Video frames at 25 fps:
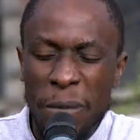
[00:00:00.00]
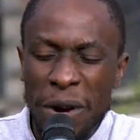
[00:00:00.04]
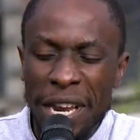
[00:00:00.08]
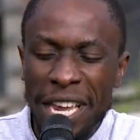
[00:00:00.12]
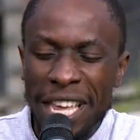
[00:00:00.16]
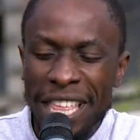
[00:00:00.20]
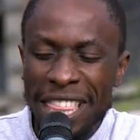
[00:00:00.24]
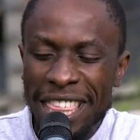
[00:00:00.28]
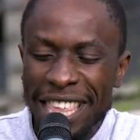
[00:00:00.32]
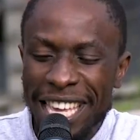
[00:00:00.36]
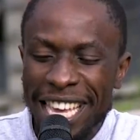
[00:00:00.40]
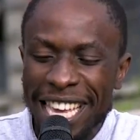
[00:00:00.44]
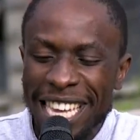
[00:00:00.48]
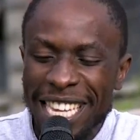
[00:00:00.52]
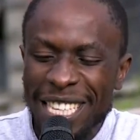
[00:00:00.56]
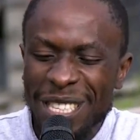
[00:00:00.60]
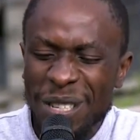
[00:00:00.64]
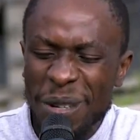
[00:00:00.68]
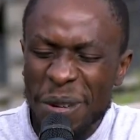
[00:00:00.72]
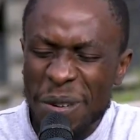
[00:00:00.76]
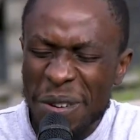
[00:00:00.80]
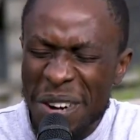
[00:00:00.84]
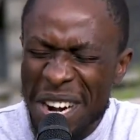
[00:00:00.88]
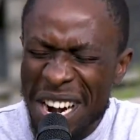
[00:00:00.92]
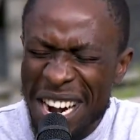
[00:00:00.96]
with His
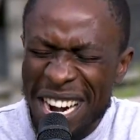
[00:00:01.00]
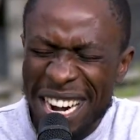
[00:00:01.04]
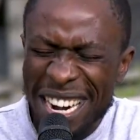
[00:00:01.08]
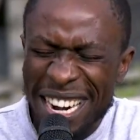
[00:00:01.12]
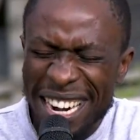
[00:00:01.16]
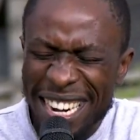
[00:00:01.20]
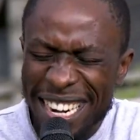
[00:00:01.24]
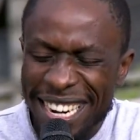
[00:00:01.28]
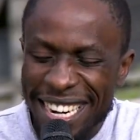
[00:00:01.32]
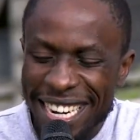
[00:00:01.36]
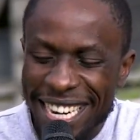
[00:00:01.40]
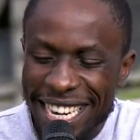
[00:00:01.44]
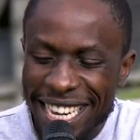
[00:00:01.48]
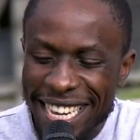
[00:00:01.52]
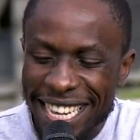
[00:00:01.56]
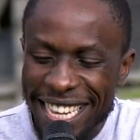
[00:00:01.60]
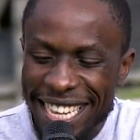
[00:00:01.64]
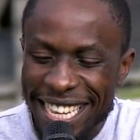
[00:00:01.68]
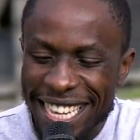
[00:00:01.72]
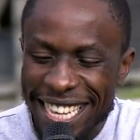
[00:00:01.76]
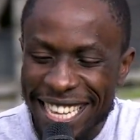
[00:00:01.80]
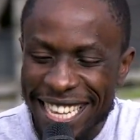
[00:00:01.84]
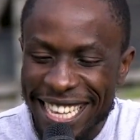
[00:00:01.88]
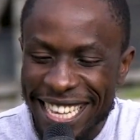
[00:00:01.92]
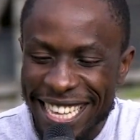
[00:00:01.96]
word.
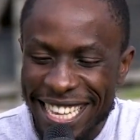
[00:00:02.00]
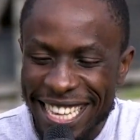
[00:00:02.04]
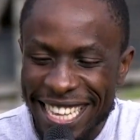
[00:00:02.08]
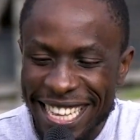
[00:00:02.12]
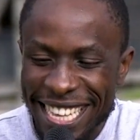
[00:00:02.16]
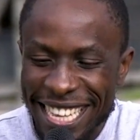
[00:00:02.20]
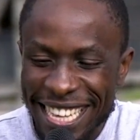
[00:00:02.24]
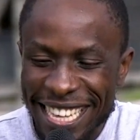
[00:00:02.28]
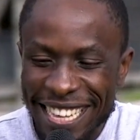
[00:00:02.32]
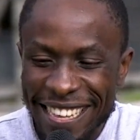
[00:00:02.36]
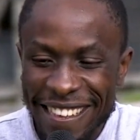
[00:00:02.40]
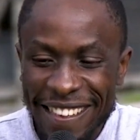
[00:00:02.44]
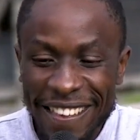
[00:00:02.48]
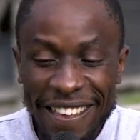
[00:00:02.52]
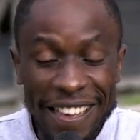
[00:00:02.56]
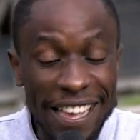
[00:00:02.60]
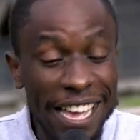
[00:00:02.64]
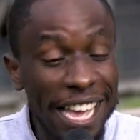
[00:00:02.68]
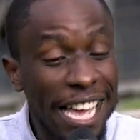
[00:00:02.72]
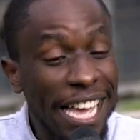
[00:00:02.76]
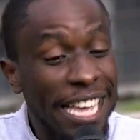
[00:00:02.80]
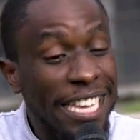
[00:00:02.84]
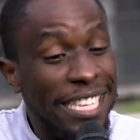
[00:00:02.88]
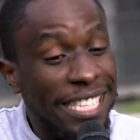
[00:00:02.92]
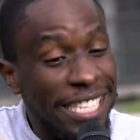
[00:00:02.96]

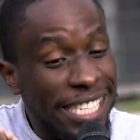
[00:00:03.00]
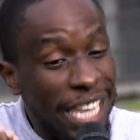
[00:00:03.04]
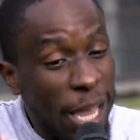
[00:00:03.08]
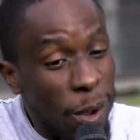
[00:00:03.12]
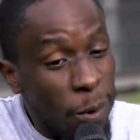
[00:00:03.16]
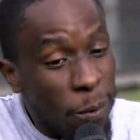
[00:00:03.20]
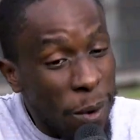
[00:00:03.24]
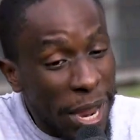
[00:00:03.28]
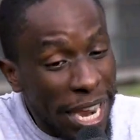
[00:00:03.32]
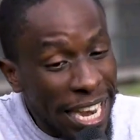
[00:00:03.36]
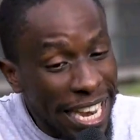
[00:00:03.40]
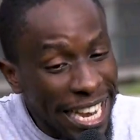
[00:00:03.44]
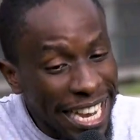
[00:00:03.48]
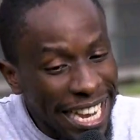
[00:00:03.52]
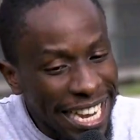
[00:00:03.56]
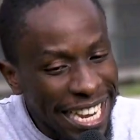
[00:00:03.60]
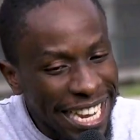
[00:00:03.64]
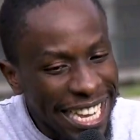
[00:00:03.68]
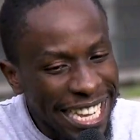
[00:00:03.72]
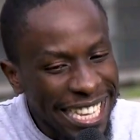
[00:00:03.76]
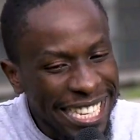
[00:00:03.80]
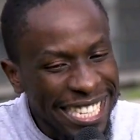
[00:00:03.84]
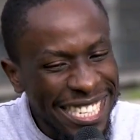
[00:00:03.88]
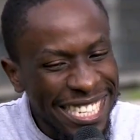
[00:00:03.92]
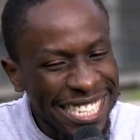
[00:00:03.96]
Say, we
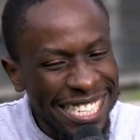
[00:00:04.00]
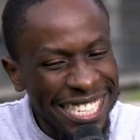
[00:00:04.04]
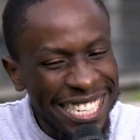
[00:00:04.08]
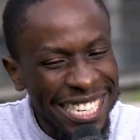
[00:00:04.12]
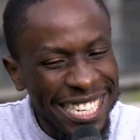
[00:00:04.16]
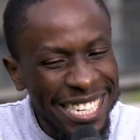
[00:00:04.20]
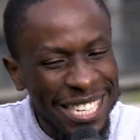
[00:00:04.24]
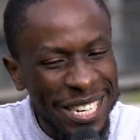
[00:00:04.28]
listen